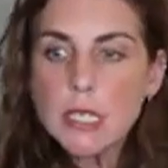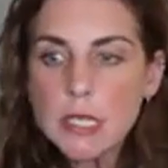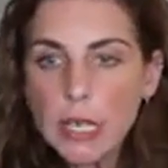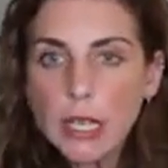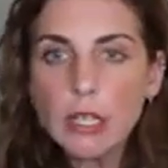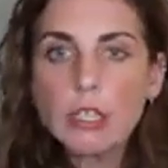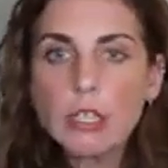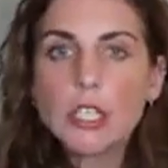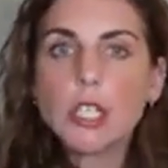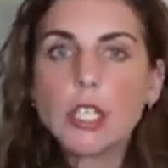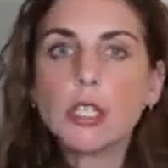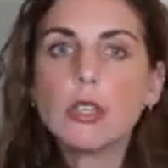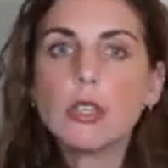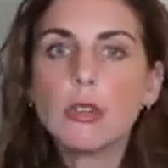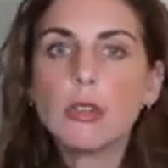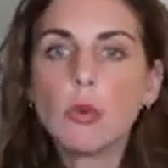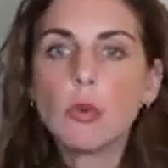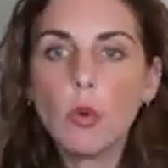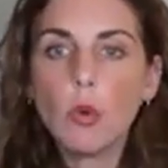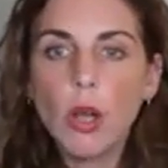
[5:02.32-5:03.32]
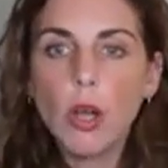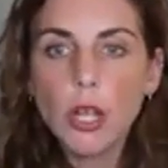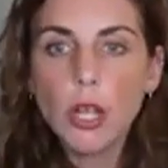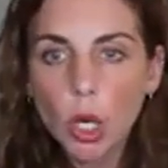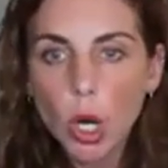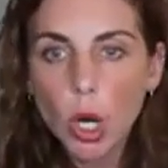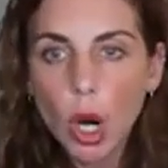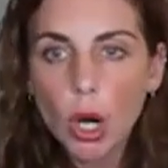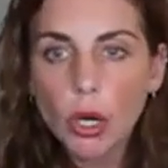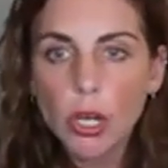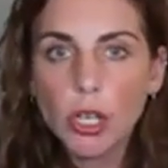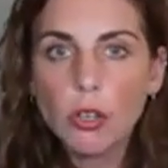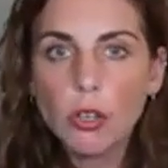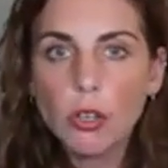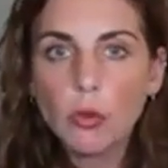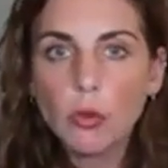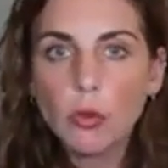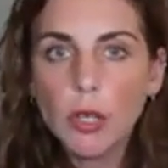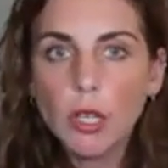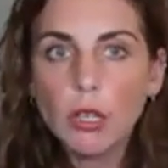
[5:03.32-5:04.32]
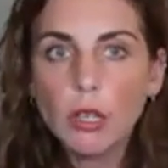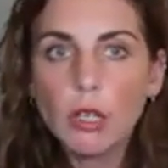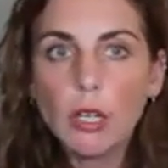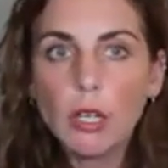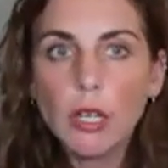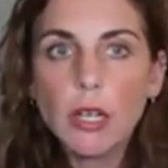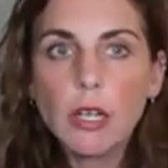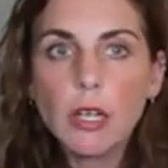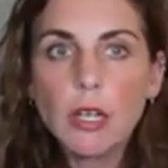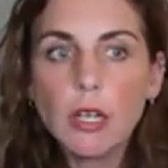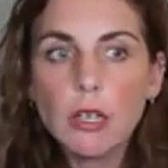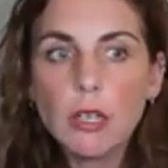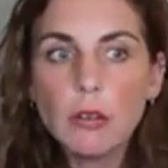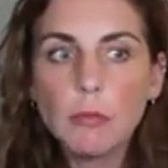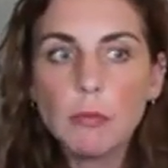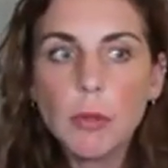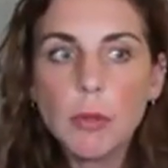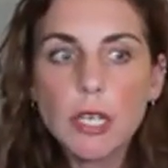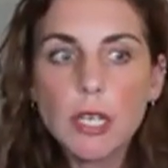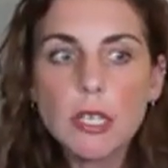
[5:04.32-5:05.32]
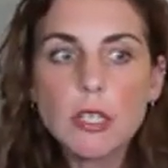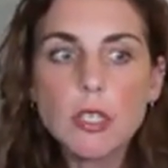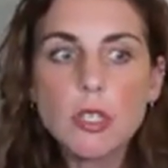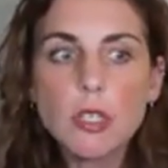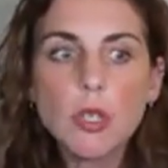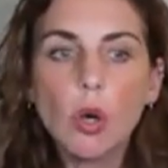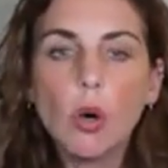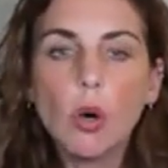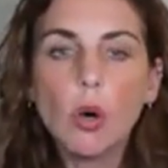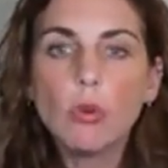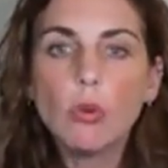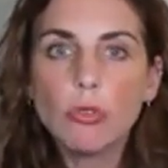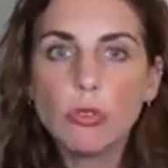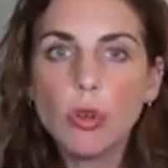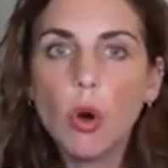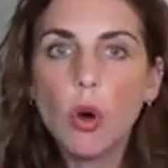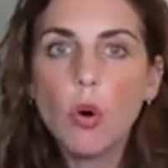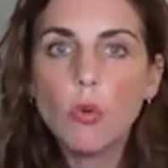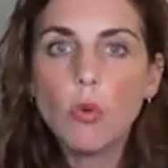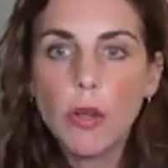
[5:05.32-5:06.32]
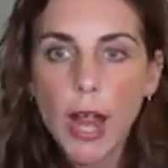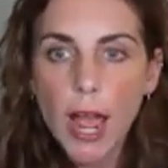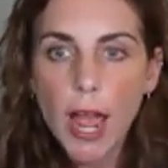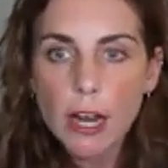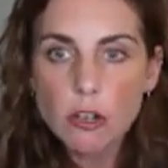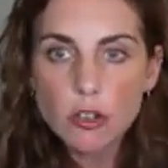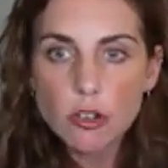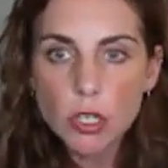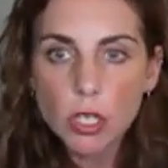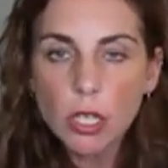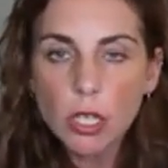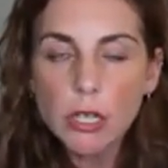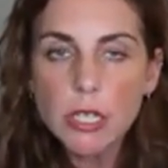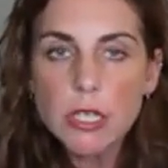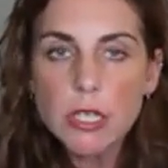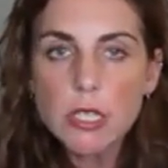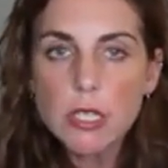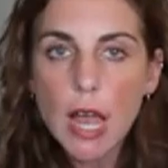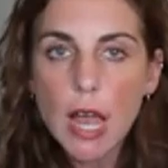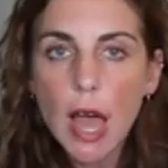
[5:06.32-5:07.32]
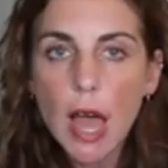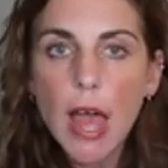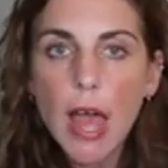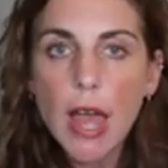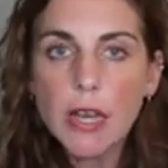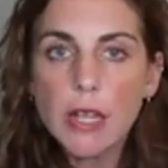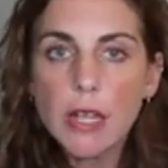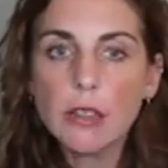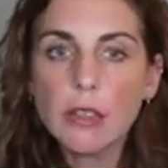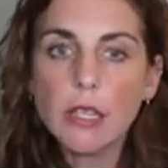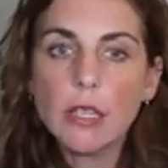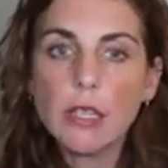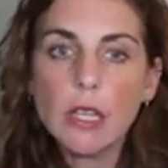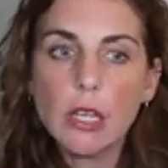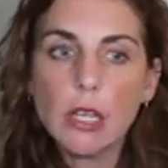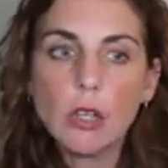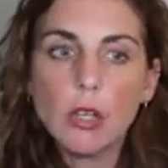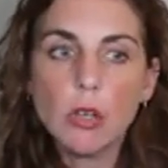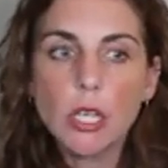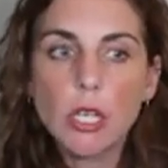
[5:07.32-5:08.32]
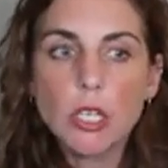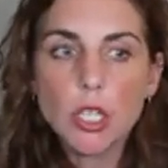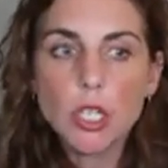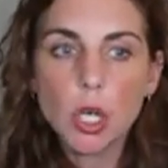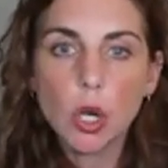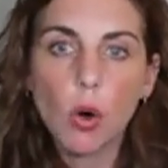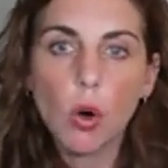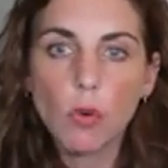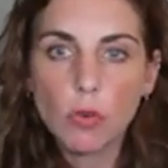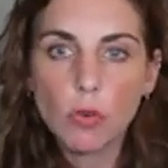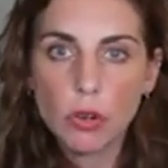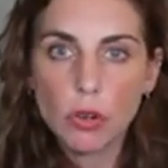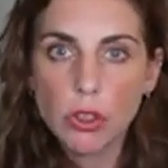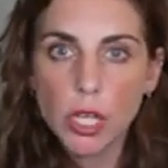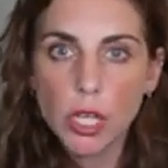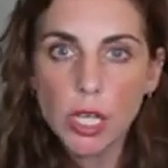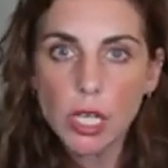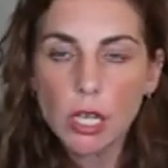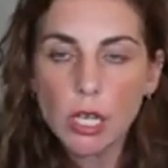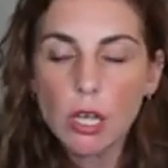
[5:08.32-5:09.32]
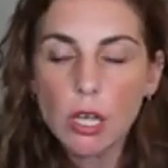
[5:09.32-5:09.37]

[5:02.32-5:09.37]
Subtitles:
into what you're already doing, it can be so, so natural. It's not anything that you need to overthink.